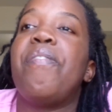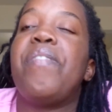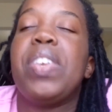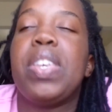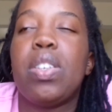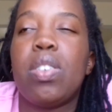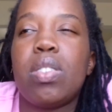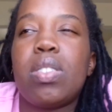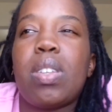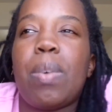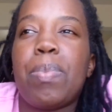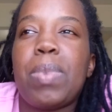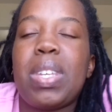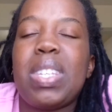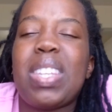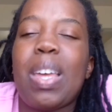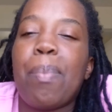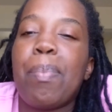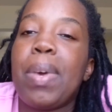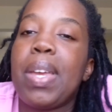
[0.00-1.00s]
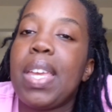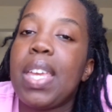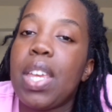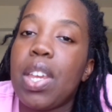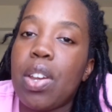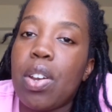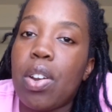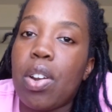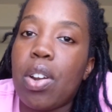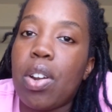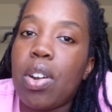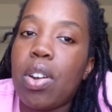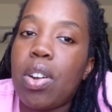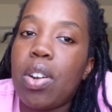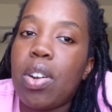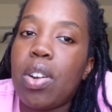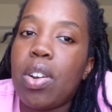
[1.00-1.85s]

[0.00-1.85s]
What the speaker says: feel sometimes that my hair